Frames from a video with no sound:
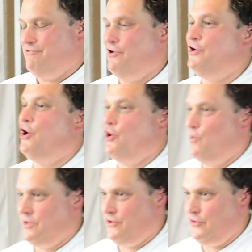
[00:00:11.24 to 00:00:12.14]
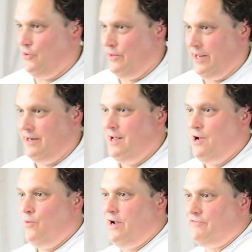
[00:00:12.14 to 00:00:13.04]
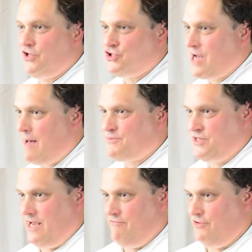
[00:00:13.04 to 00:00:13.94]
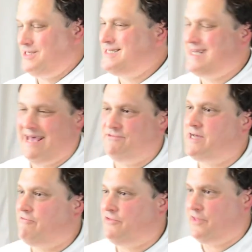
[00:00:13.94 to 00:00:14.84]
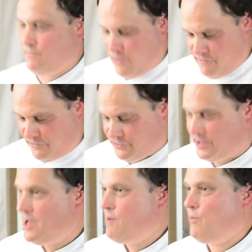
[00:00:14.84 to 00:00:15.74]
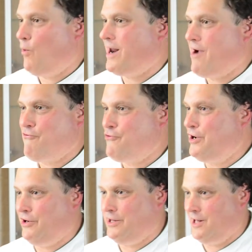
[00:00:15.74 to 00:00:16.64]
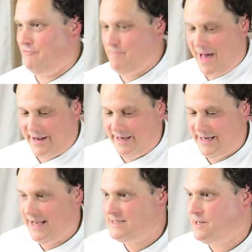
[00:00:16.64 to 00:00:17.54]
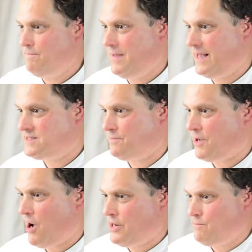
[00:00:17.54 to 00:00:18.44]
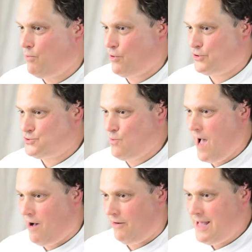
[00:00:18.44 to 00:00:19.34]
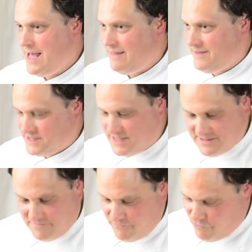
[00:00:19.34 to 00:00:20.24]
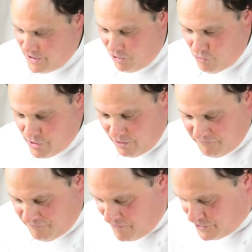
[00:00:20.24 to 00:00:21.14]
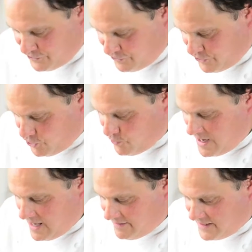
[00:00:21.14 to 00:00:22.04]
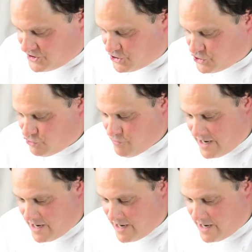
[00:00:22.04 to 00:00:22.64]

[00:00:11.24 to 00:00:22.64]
You really don't know what to do with it. We have the chop saver. It saves everything perfectly. But what I really love about it, it's a it's a cutting board as well. This is real, real fun to do. This is